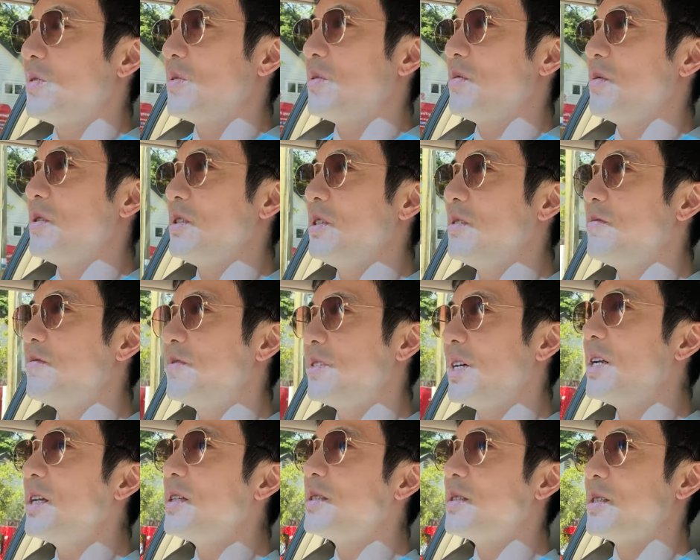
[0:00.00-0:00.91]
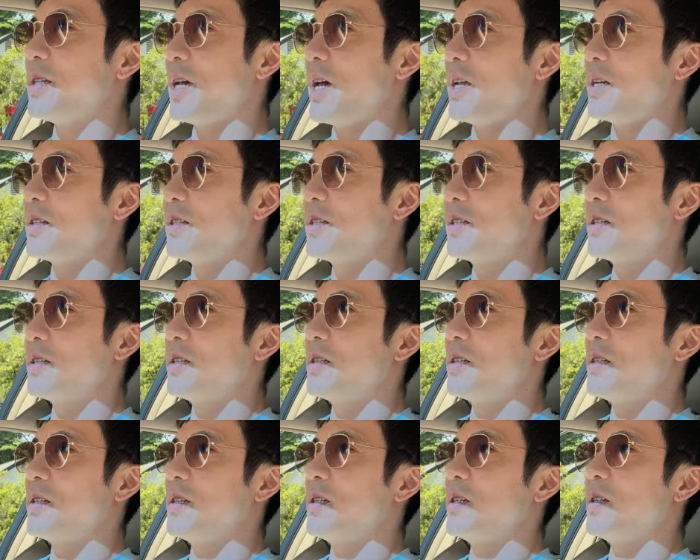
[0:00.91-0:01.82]
When you've done a set,
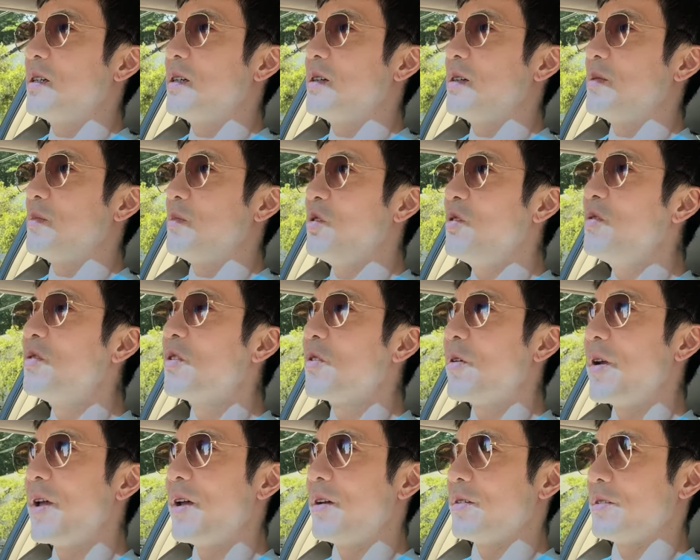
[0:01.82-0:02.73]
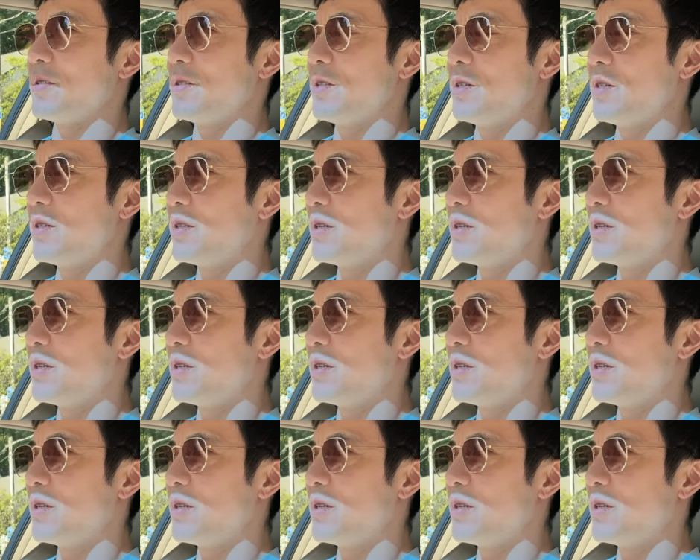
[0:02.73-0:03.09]
move around.